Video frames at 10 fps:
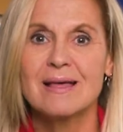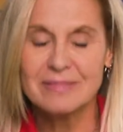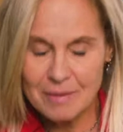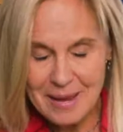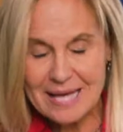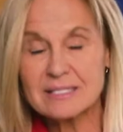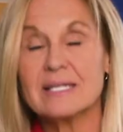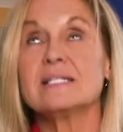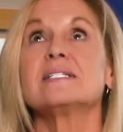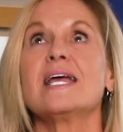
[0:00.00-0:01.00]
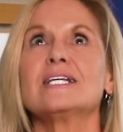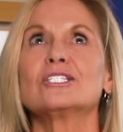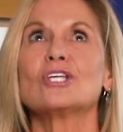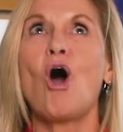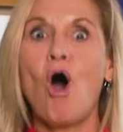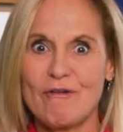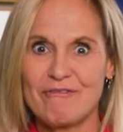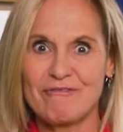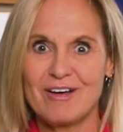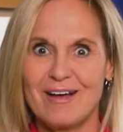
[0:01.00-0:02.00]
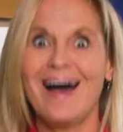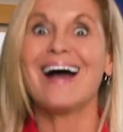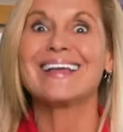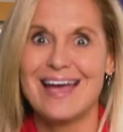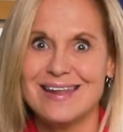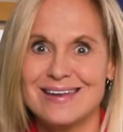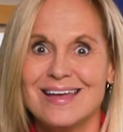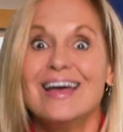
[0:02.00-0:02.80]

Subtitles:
The basket takes off again.